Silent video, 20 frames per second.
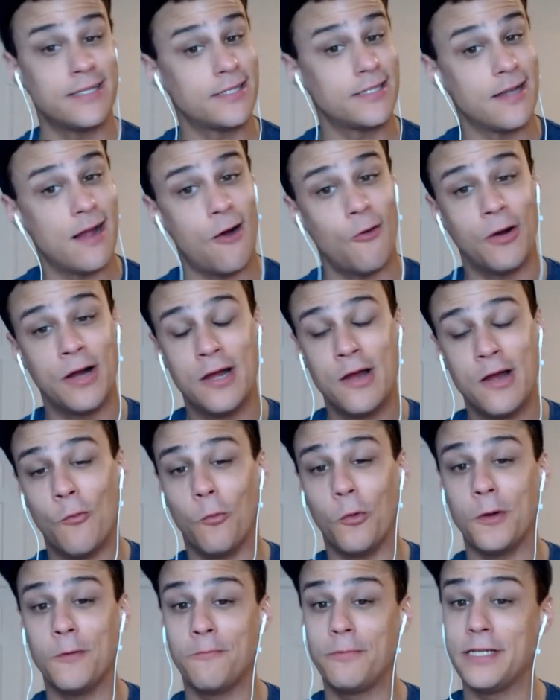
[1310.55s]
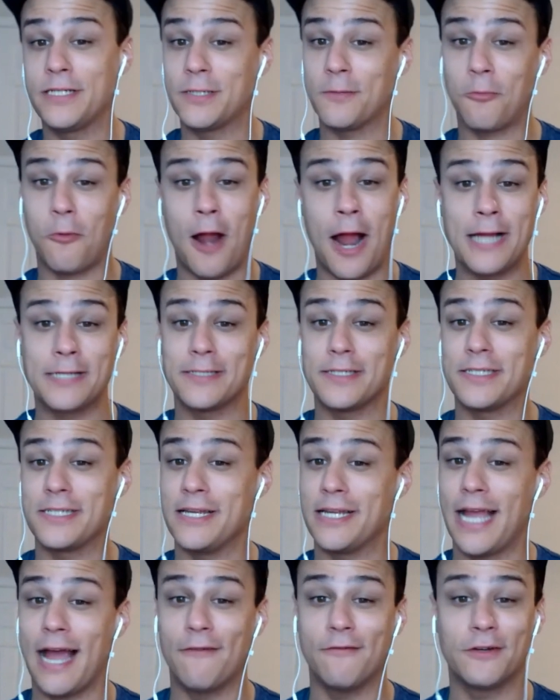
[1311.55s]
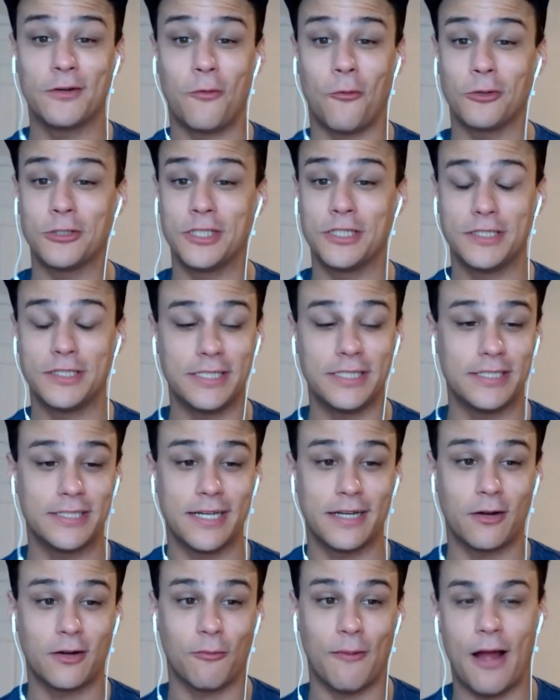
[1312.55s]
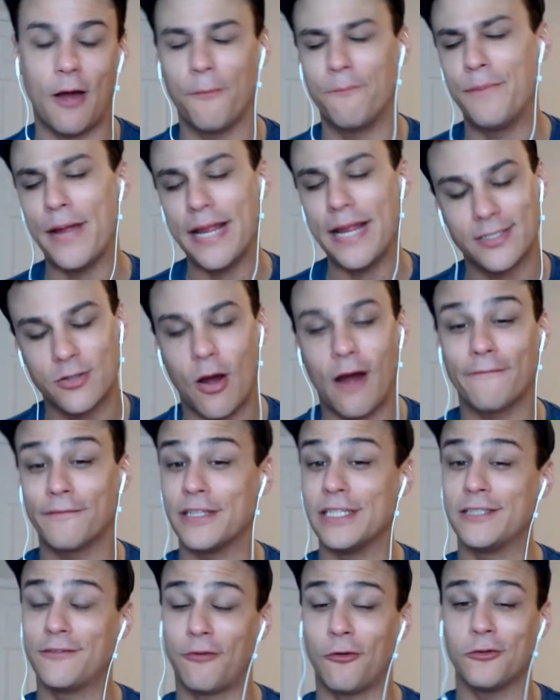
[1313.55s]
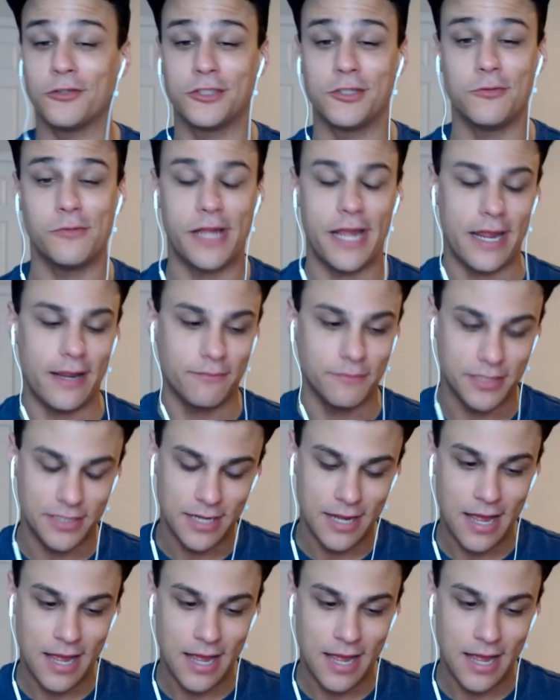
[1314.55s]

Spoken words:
So wouldn't be surprised to see Kevin Korchinski stick around based off these first 2 games.